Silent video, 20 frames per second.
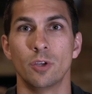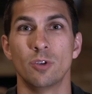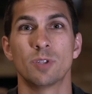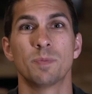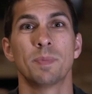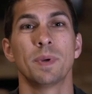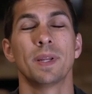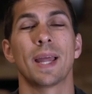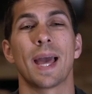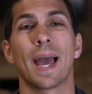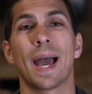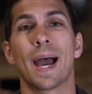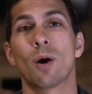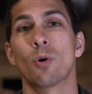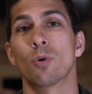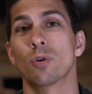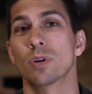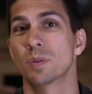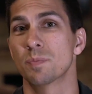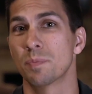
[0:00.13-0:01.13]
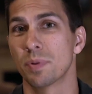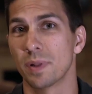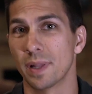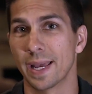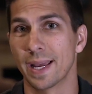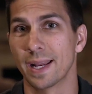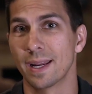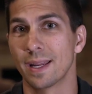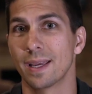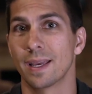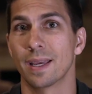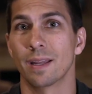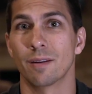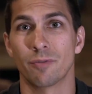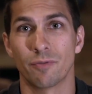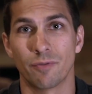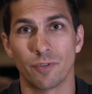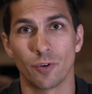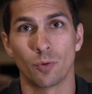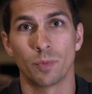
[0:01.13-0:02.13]
You spend hours planning and
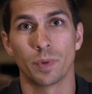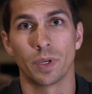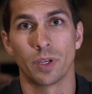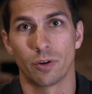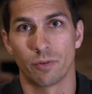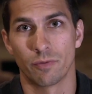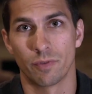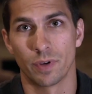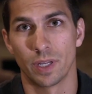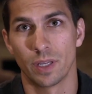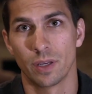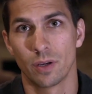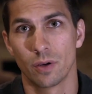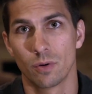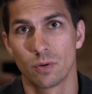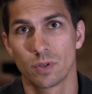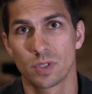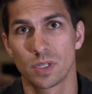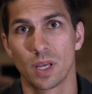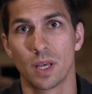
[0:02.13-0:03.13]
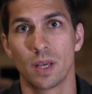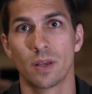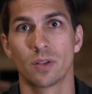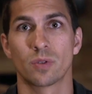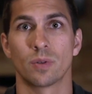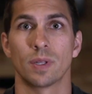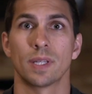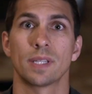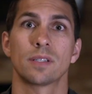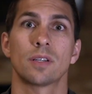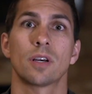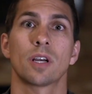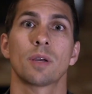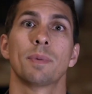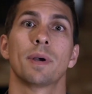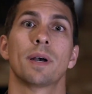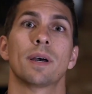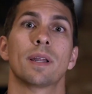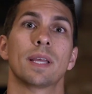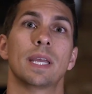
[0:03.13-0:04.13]
filming your videos, so let's talk
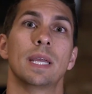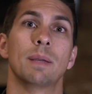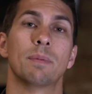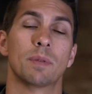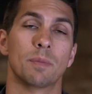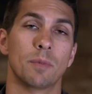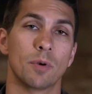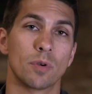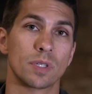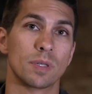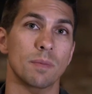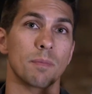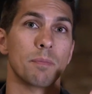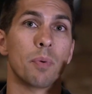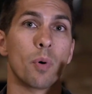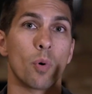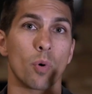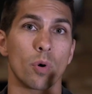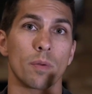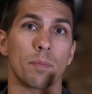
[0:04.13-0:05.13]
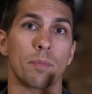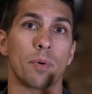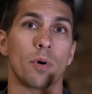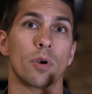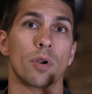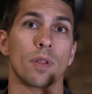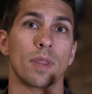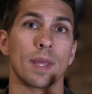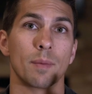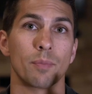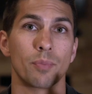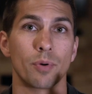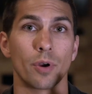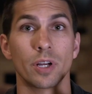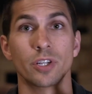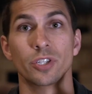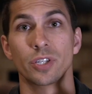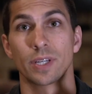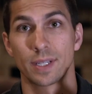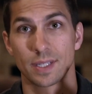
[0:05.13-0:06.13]
about how to keep the most important part of that
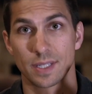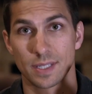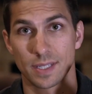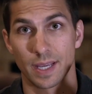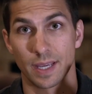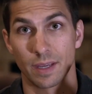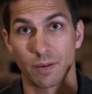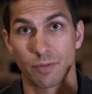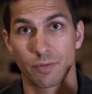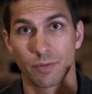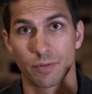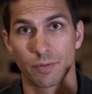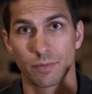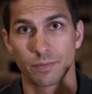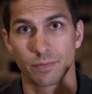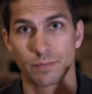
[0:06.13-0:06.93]
project safe.